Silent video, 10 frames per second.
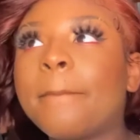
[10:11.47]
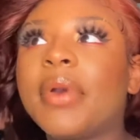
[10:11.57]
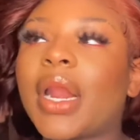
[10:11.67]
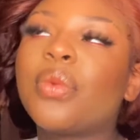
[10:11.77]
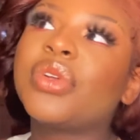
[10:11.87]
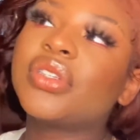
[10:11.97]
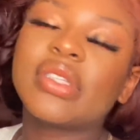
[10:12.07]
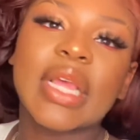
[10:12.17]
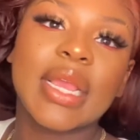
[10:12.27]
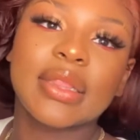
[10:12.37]
but I will
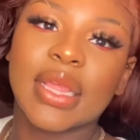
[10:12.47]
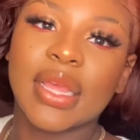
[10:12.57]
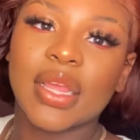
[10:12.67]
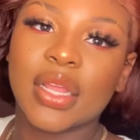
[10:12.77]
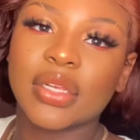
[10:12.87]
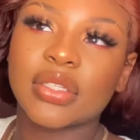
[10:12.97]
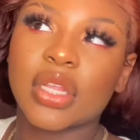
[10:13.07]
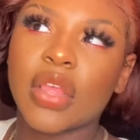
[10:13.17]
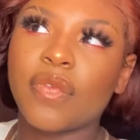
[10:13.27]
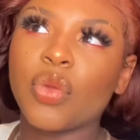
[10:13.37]
say that
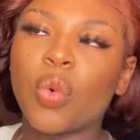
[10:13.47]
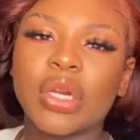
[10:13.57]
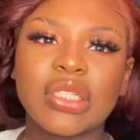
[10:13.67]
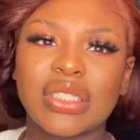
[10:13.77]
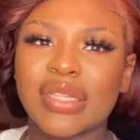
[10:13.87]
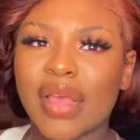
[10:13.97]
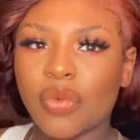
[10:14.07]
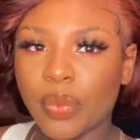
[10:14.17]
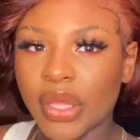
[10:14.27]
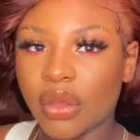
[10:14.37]
if you want to just have a
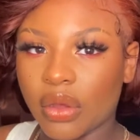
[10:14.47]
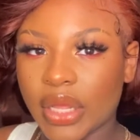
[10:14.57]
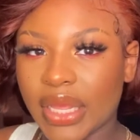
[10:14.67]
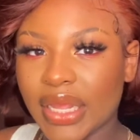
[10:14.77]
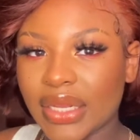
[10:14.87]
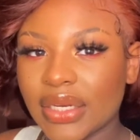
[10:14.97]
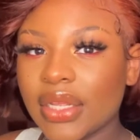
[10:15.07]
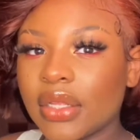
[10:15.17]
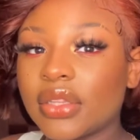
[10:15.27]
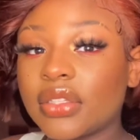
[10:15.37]
wig on hand,
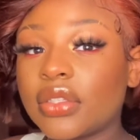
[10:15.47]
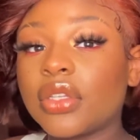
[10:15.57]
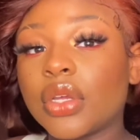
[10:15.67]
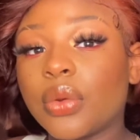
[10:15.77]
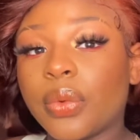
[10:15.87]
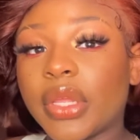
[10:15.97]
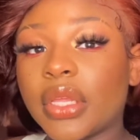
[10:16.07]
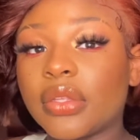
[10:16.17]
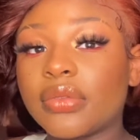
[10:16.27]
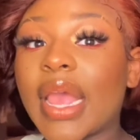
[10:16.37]
this is a good
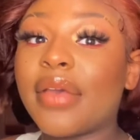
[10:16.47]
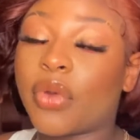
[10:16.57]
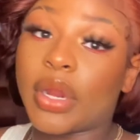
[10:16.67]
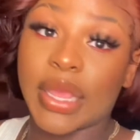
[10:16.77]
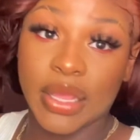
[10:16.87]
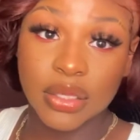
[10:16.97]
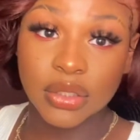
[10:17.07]
wig to have on hand.